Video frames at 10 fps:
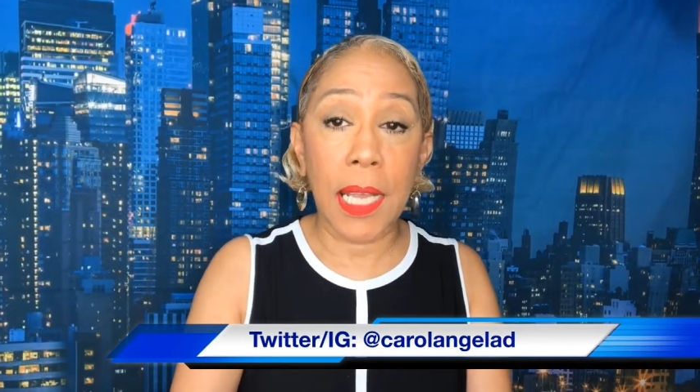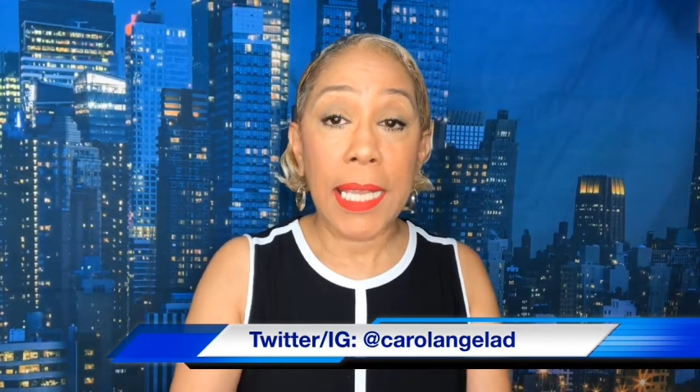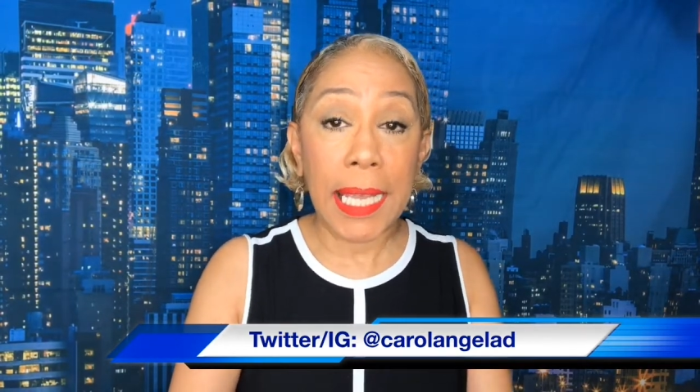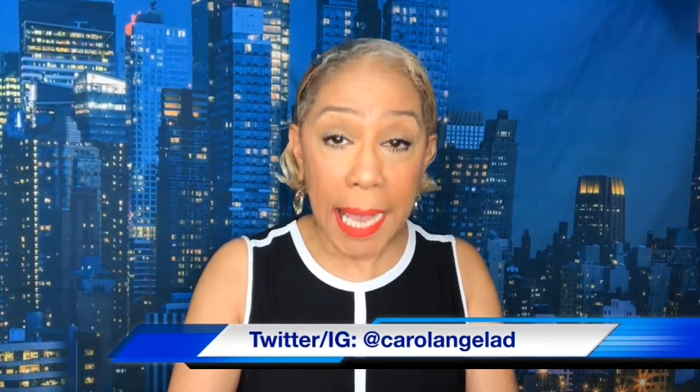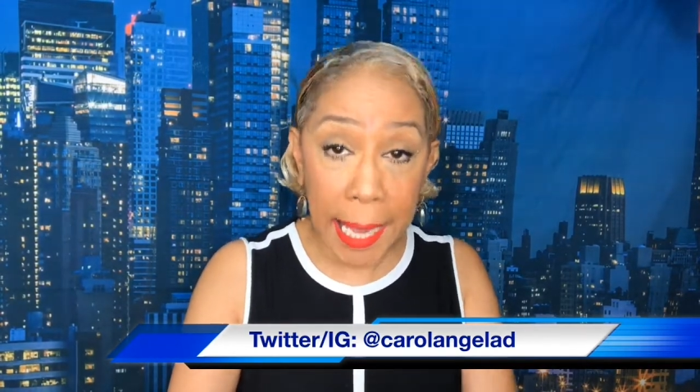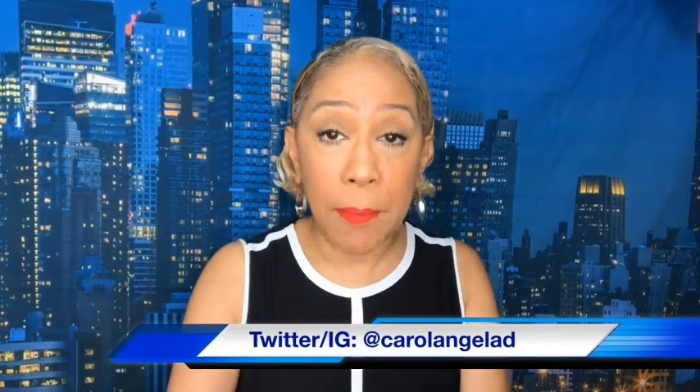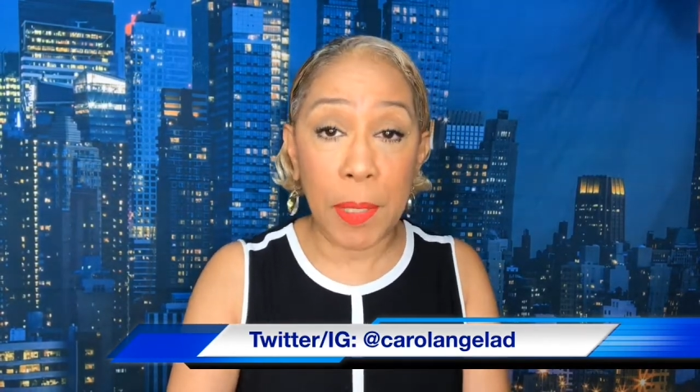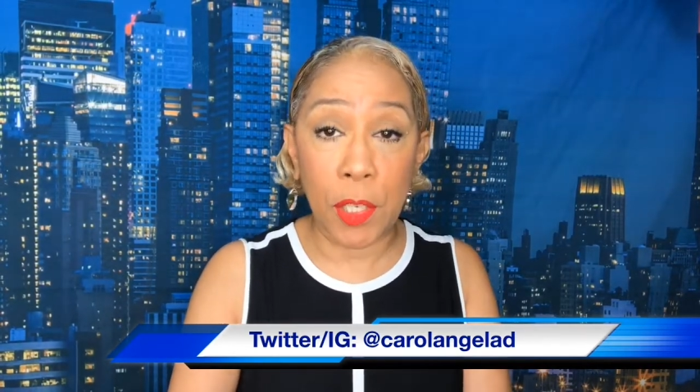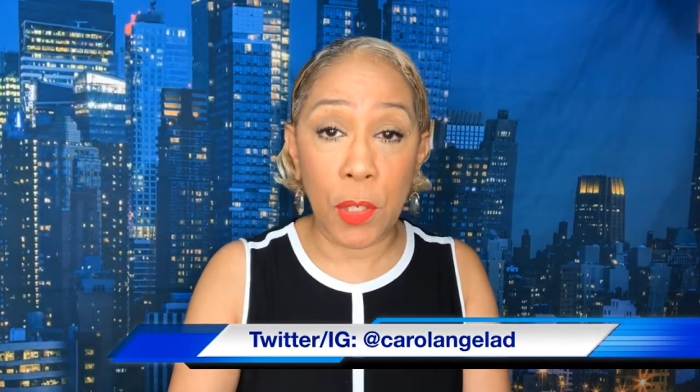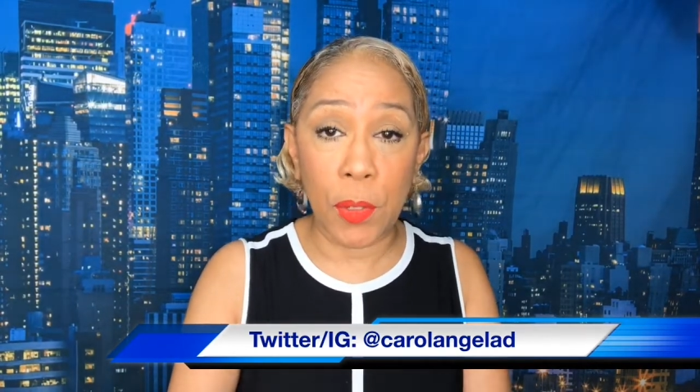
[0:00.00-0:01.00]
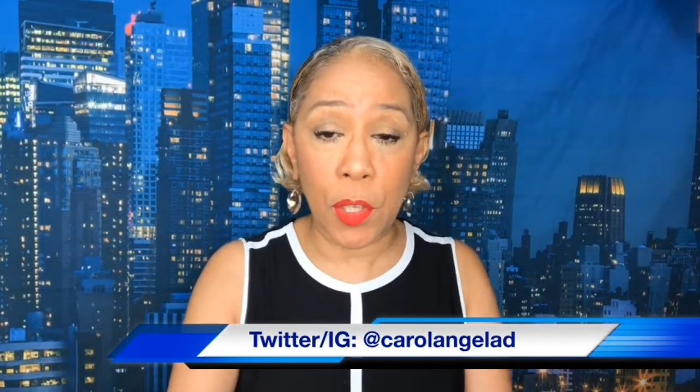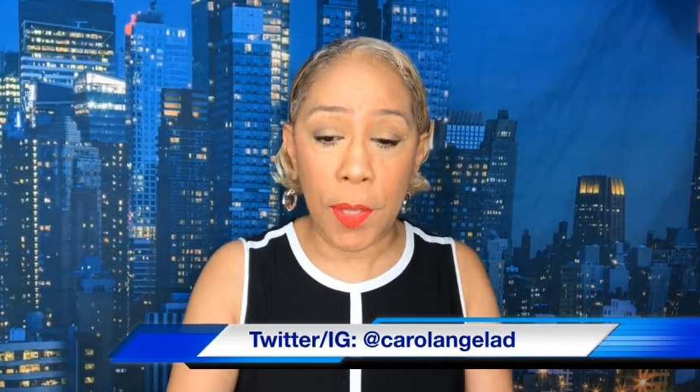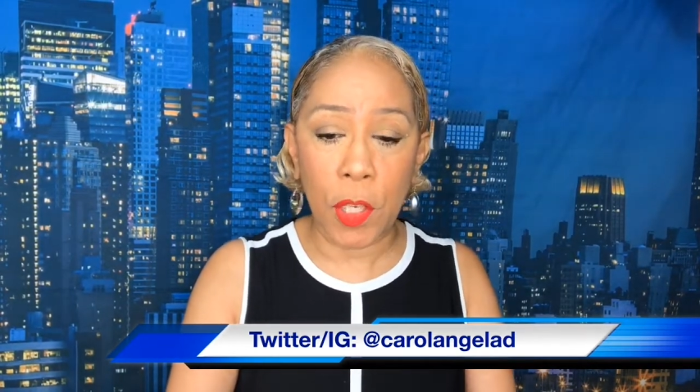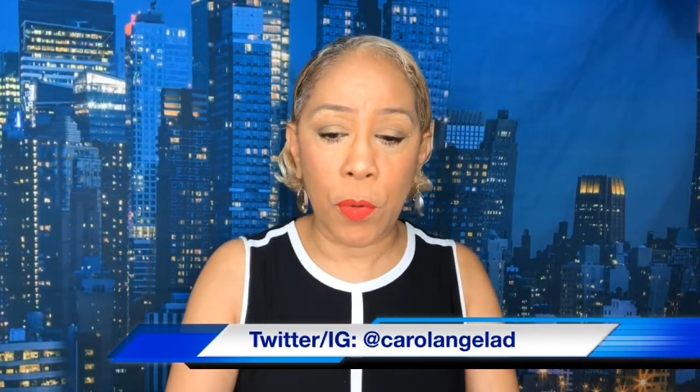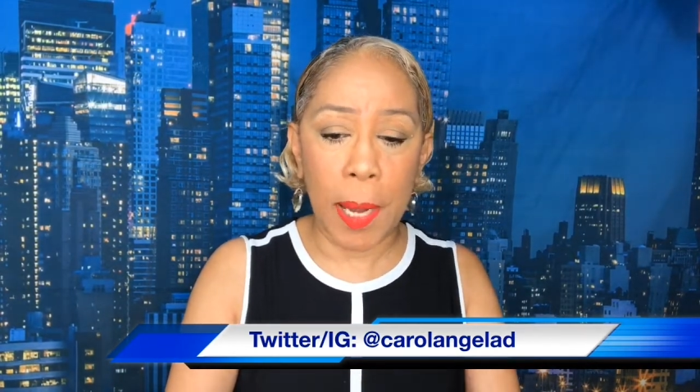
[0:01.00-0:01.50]
can be used on
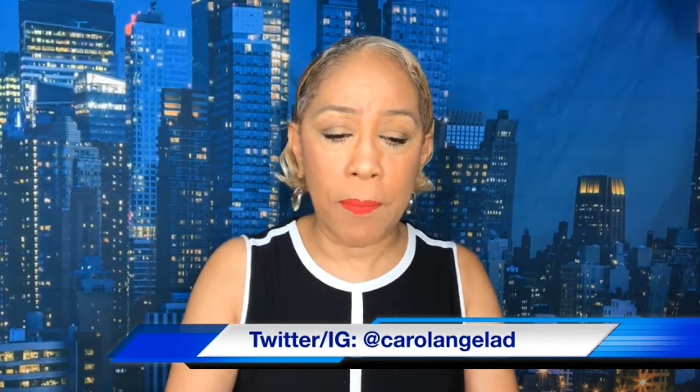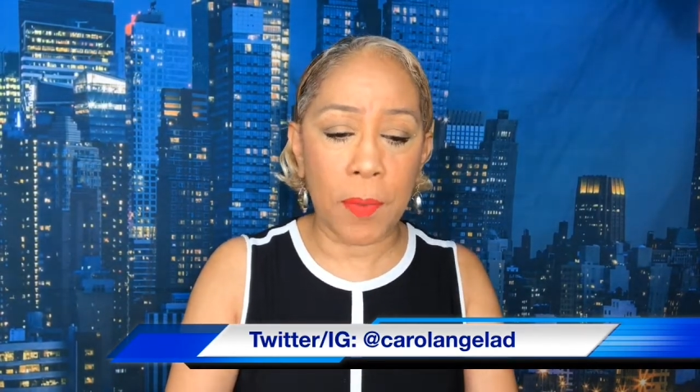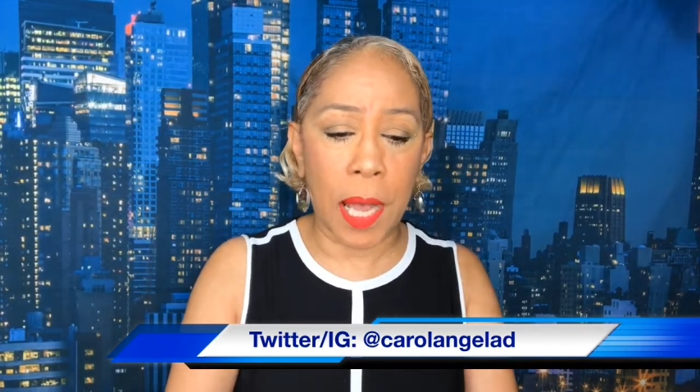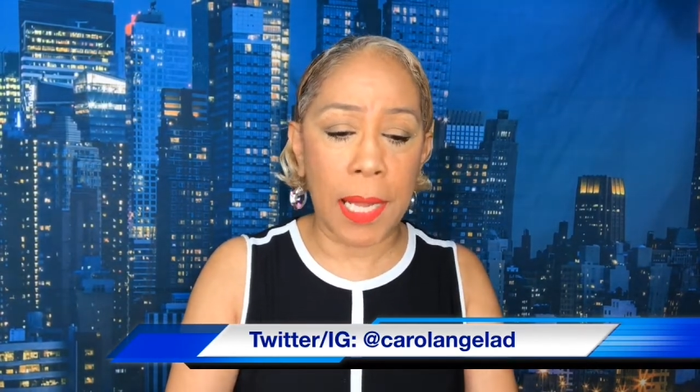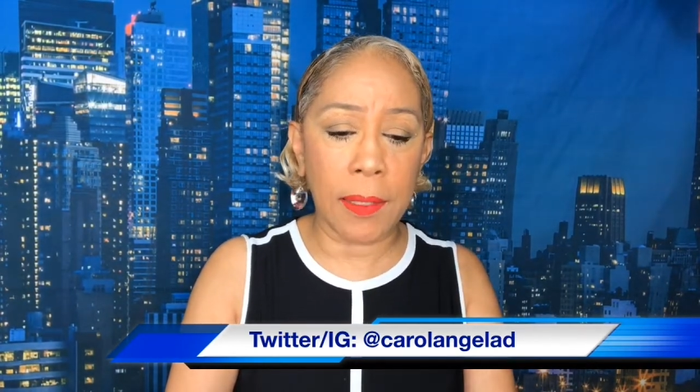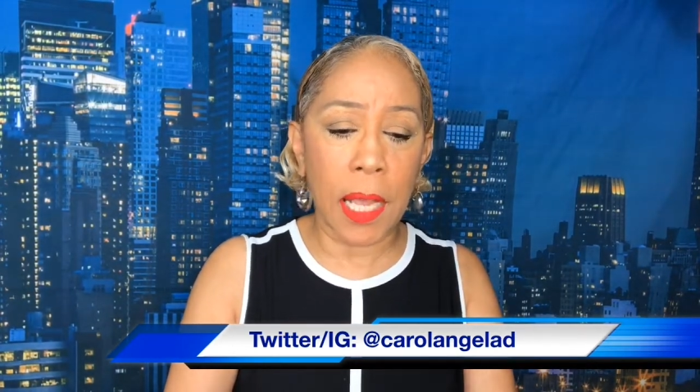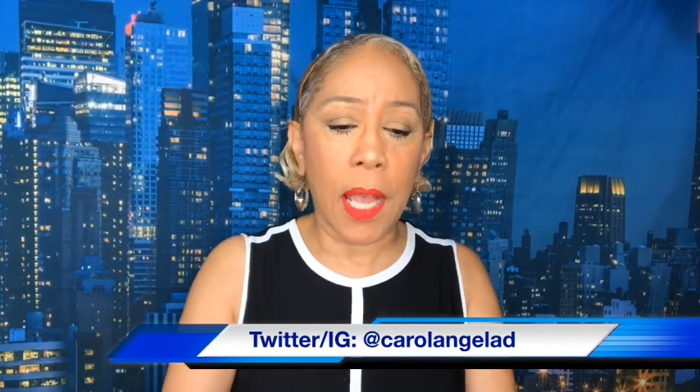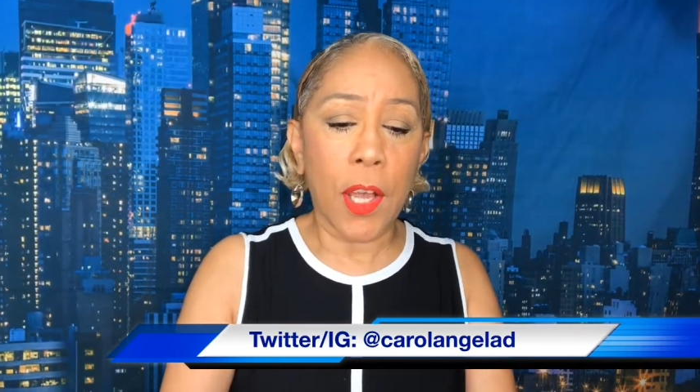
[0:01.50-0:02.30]
the grapevines?